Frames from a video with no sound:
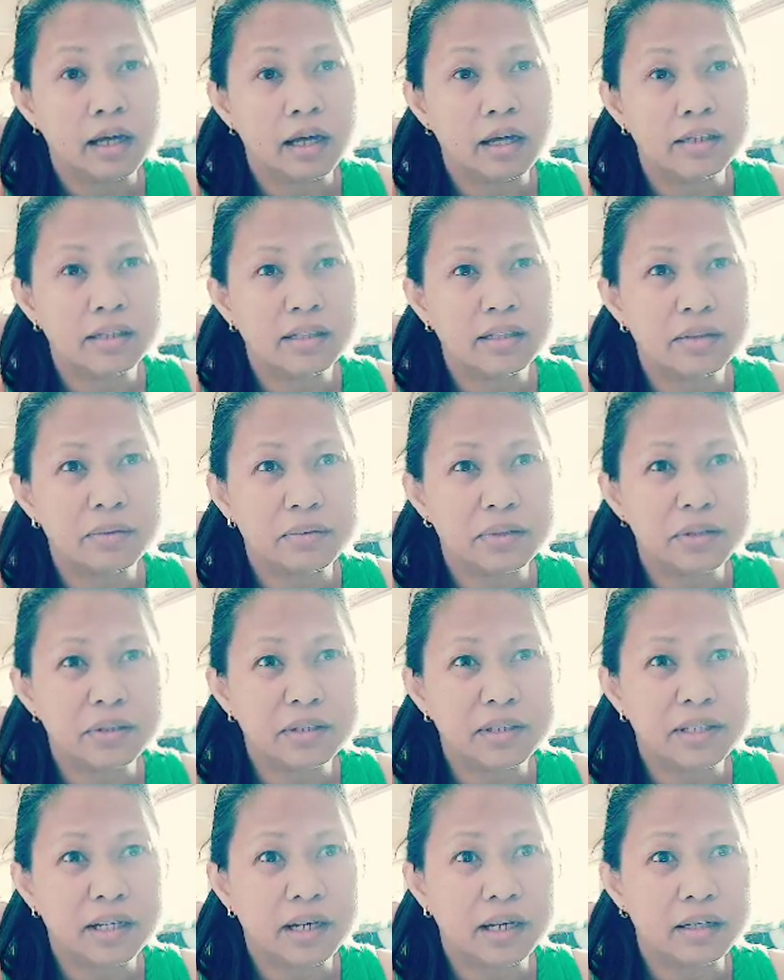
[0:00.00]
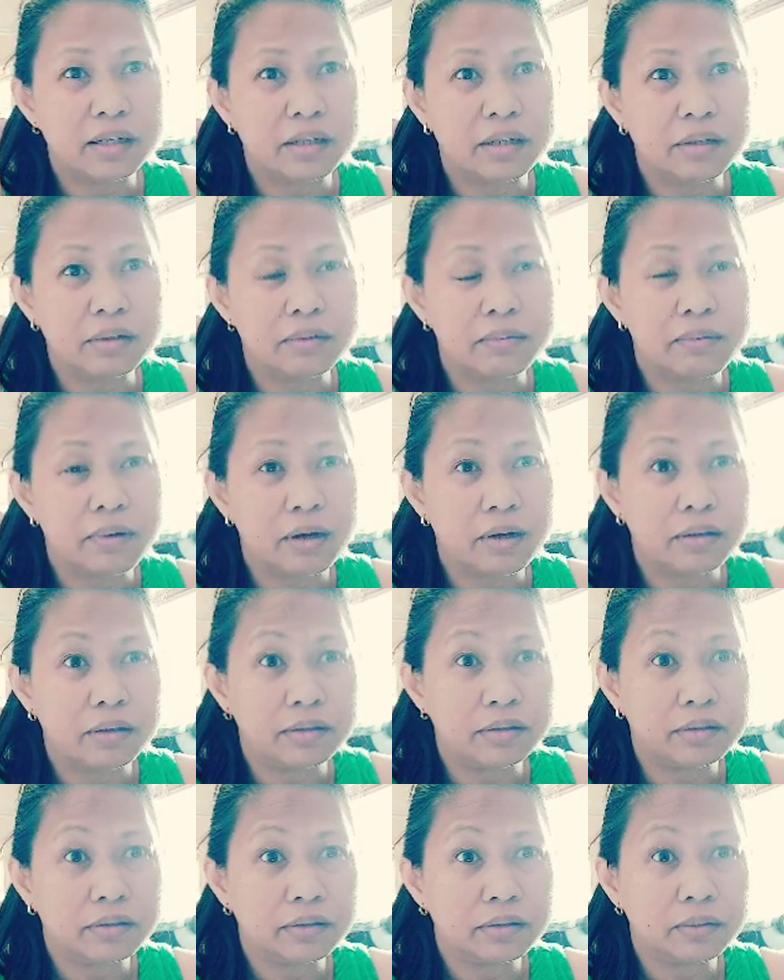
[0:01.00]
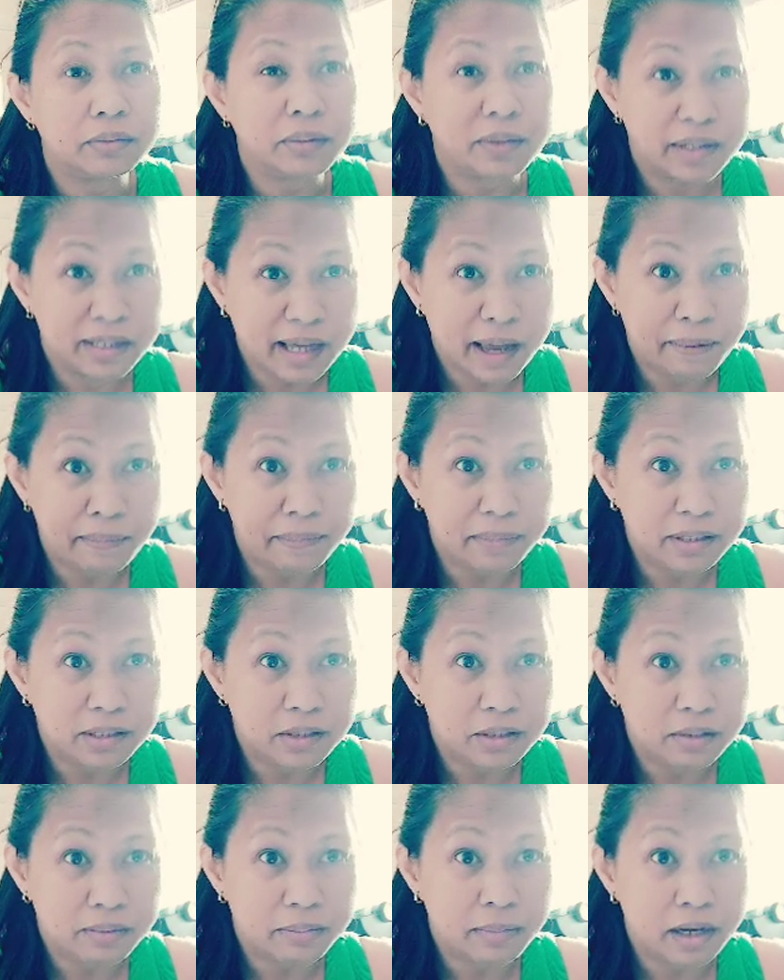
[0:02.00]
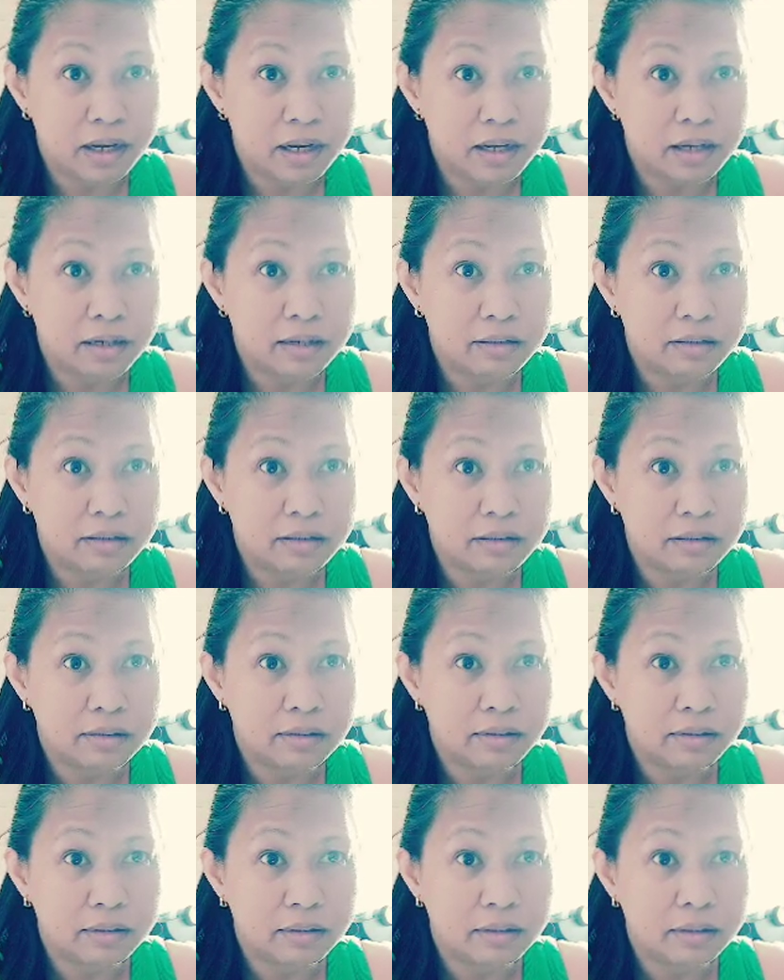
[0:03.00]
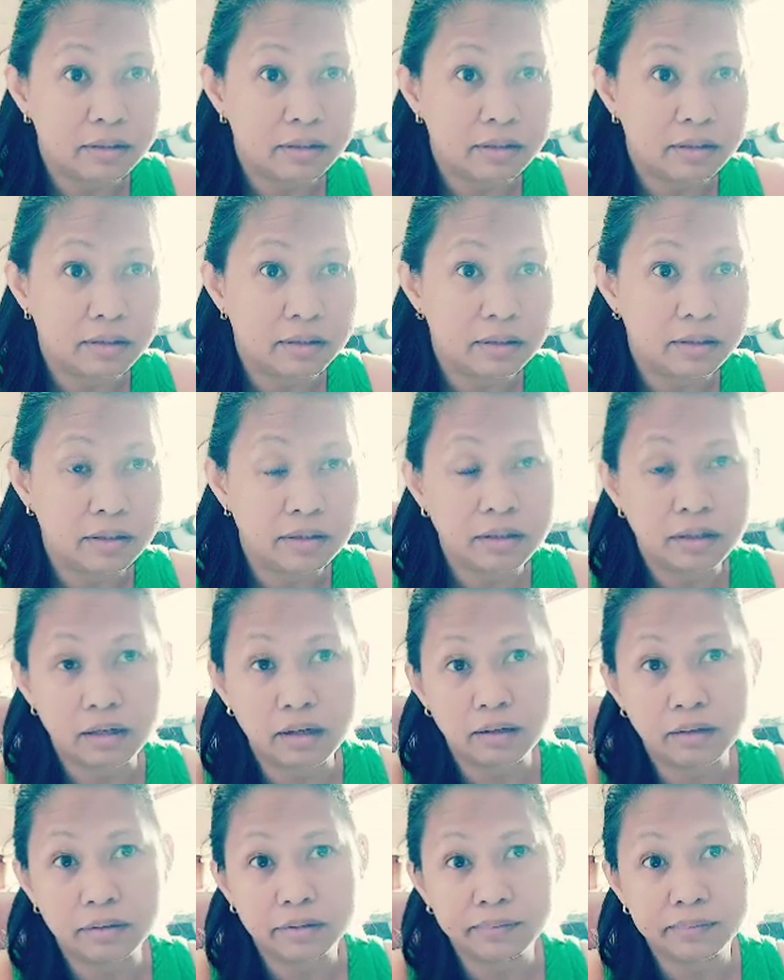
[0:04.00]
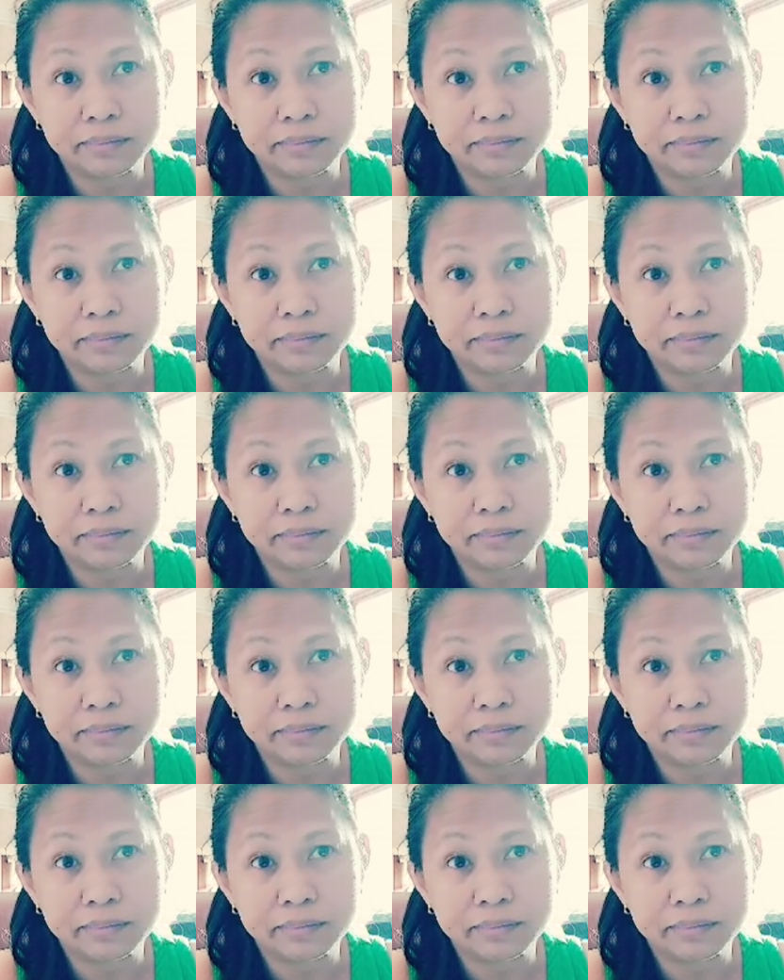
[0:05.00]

I just want to tell you about what's happened to me, you know.